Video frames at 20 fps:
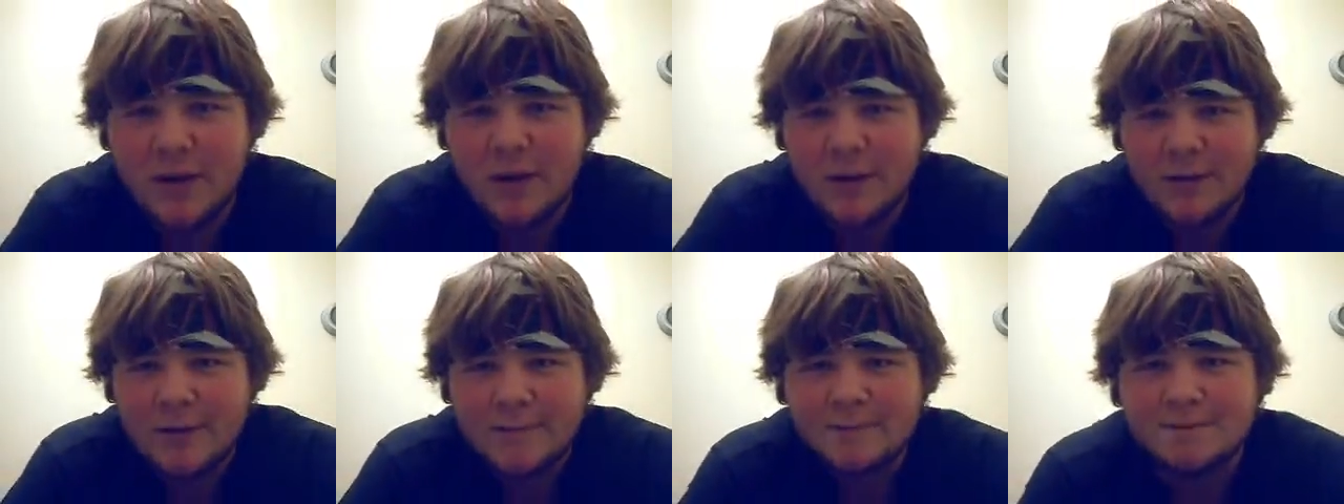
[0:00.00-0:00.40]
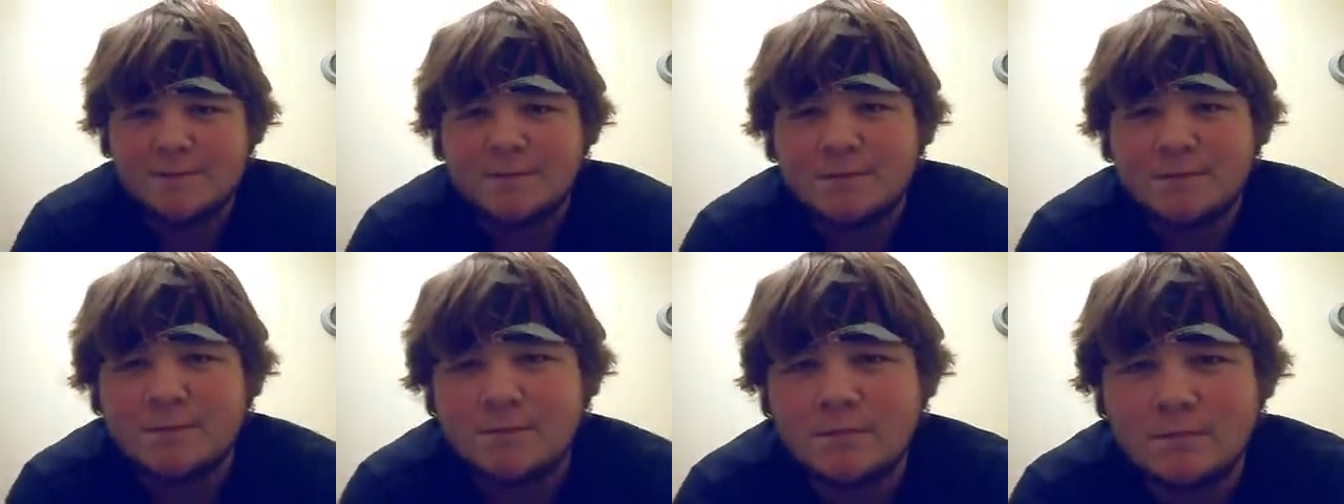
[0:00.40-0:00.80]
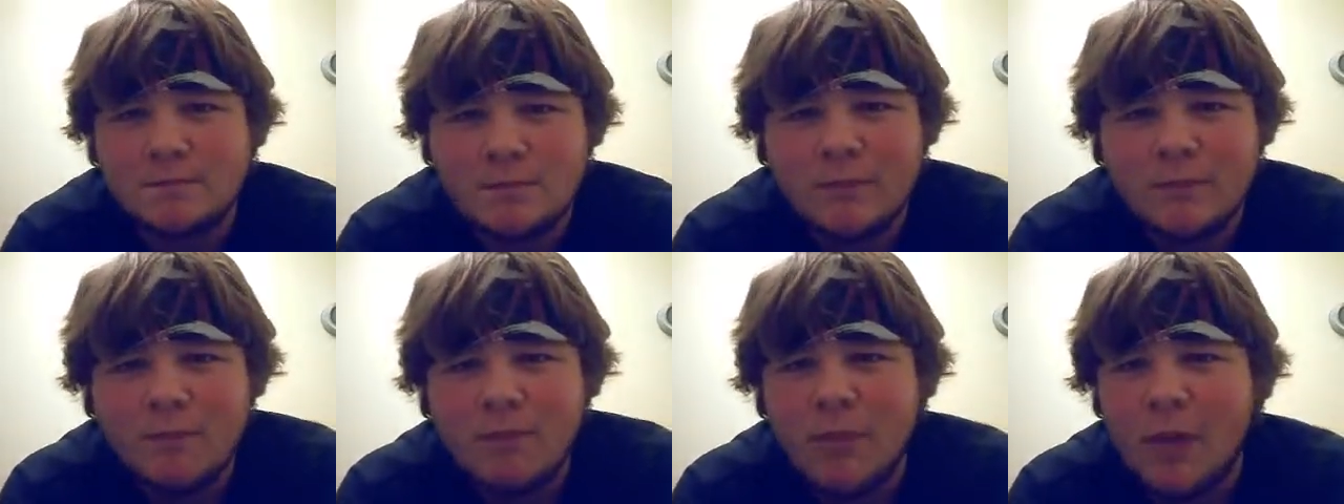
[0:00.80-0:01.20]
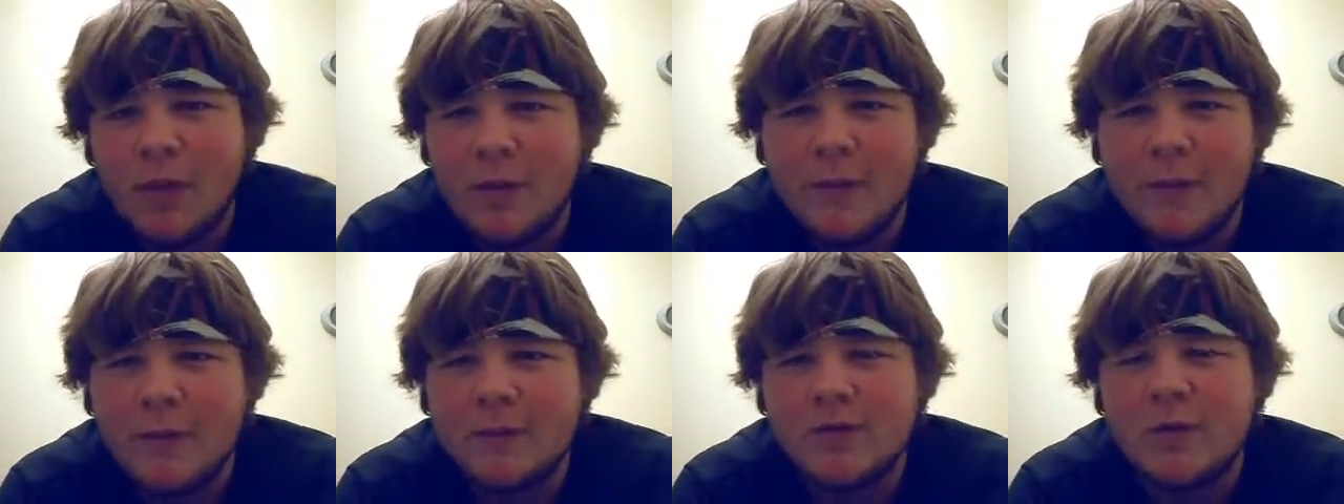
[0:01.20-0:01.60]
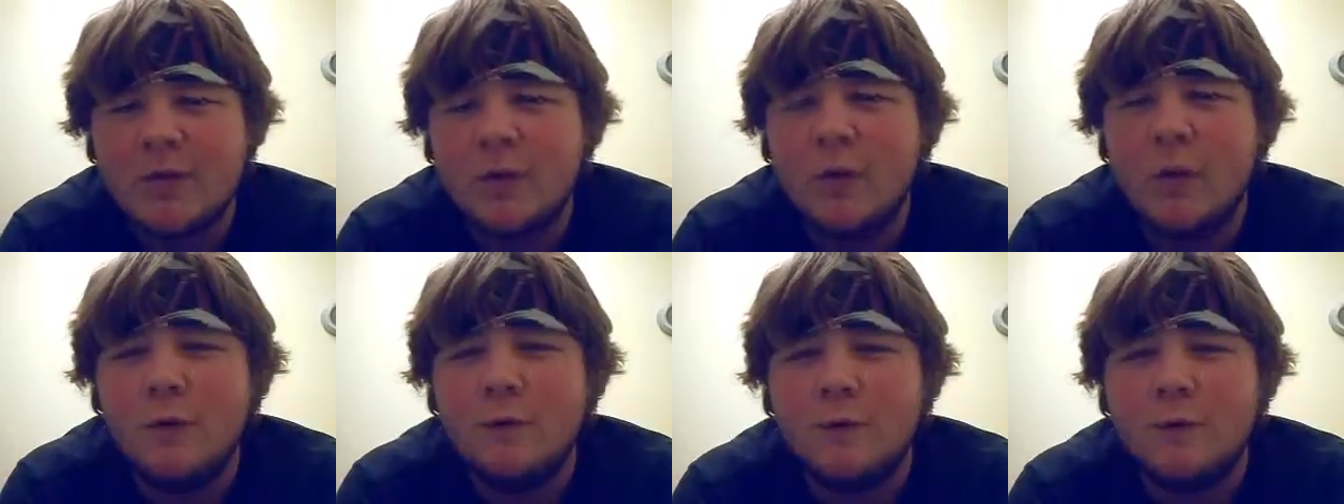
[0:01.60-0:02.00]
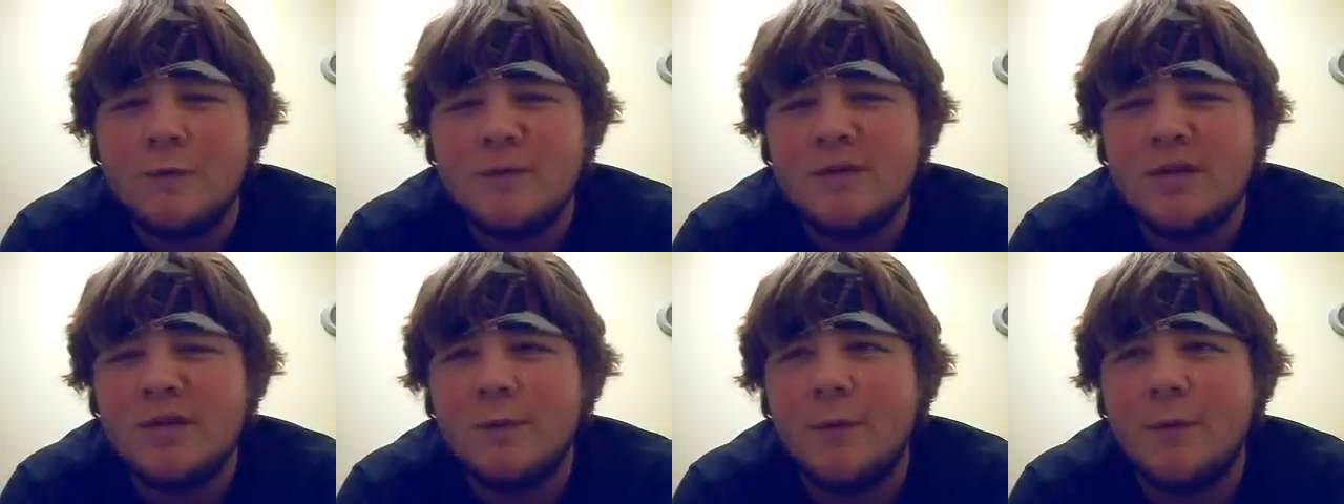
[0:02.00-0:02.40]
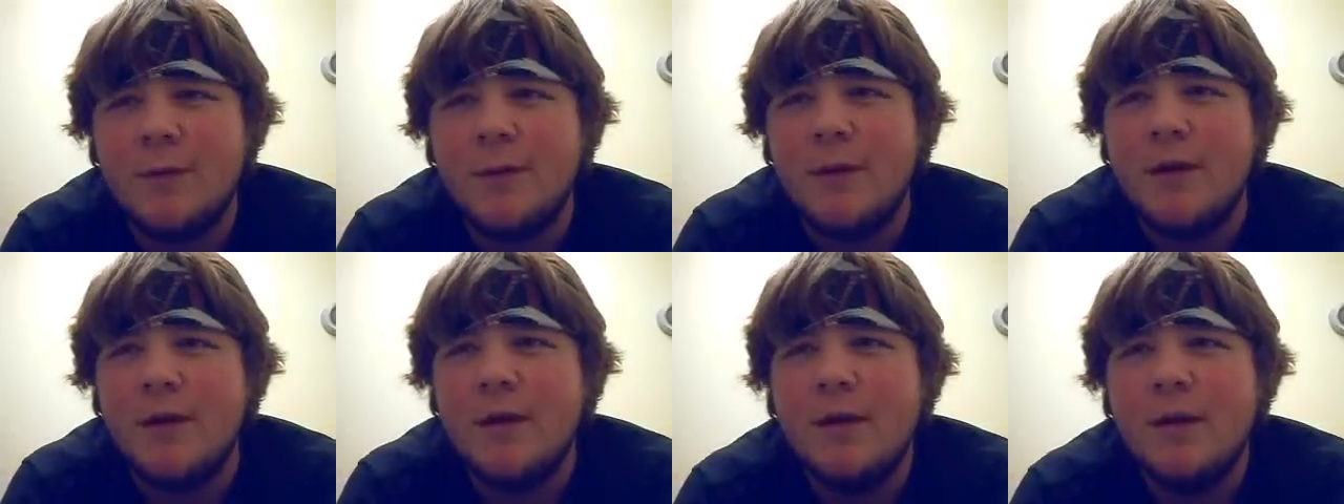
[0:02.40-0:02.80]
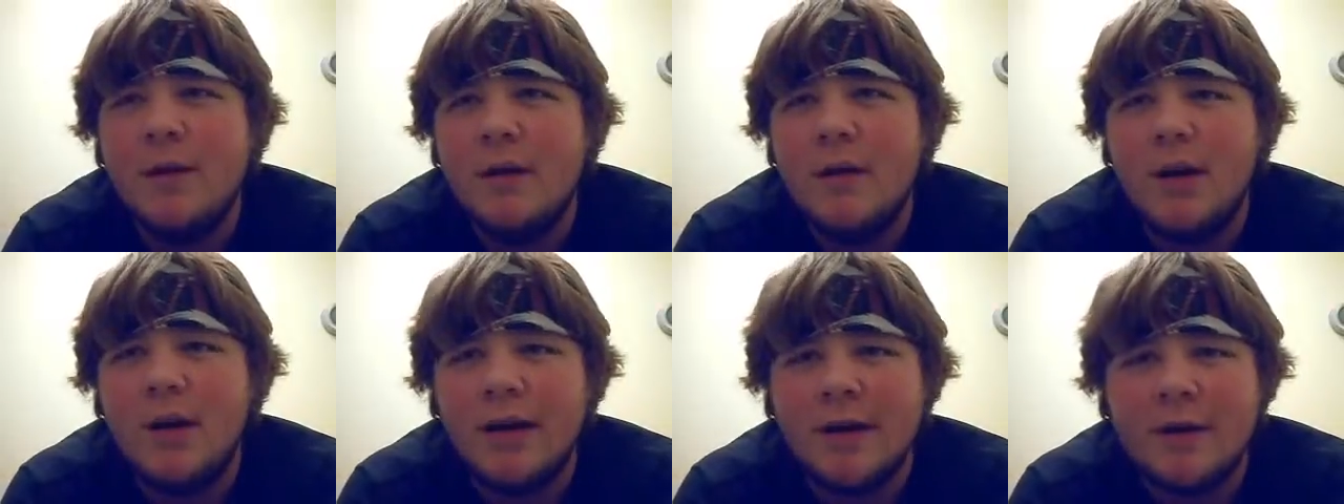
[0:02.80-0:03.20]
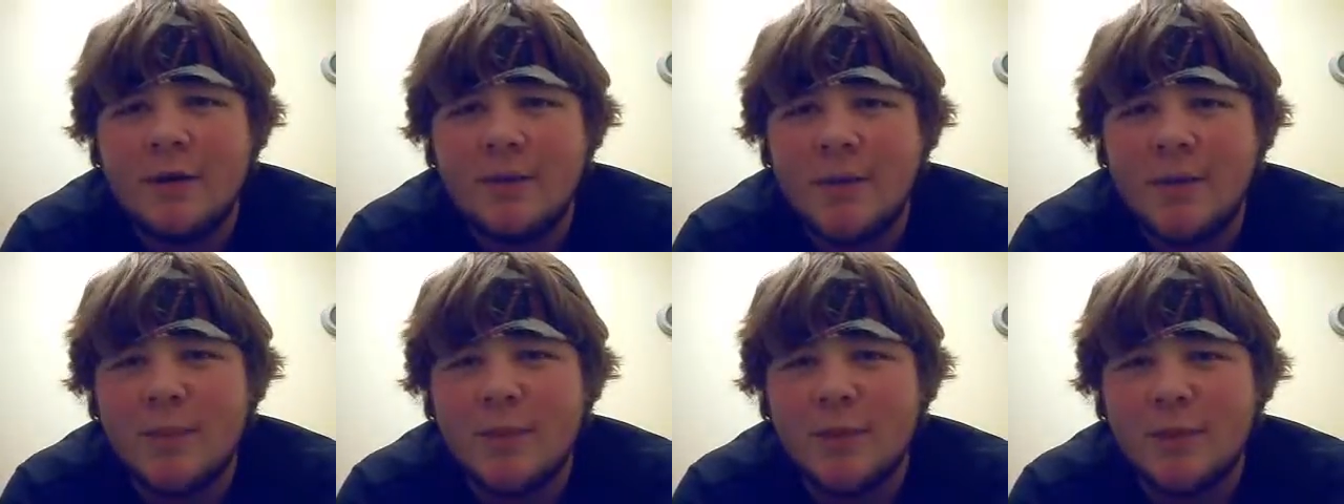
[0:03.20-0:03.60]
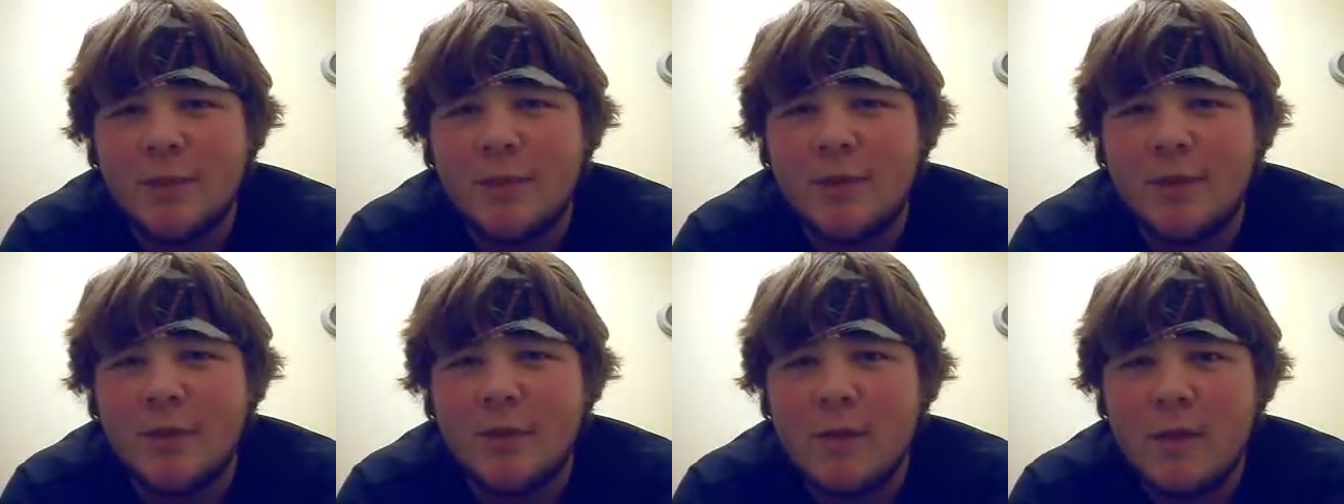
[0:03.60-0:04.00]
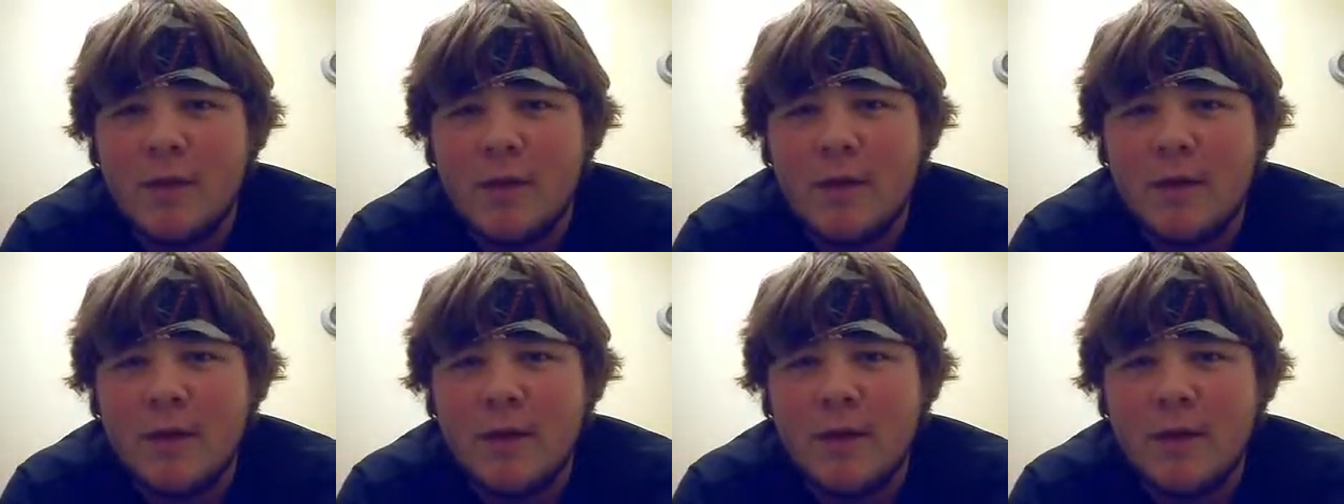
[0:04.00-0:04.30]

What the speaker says: There was a quote from someone, I can't remember who,